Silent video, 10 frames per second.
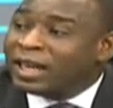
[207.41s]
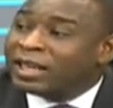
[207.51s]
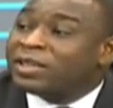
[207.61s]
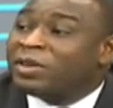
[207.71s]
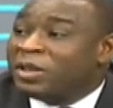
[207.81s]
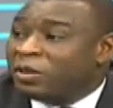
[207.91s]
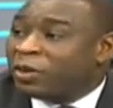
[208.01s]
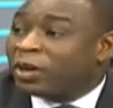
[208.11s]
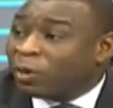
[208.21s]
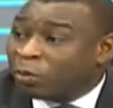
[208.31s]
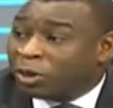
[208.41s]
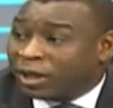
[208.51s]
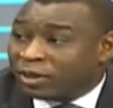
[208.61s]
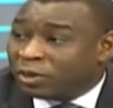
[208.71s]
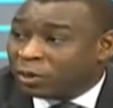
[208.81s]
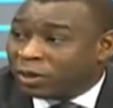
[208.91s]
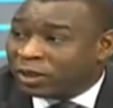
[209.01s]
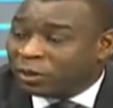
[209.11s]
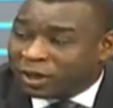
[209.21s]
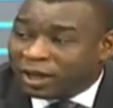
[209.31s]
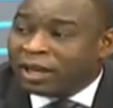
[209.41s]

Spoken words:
has three different components to it, okay?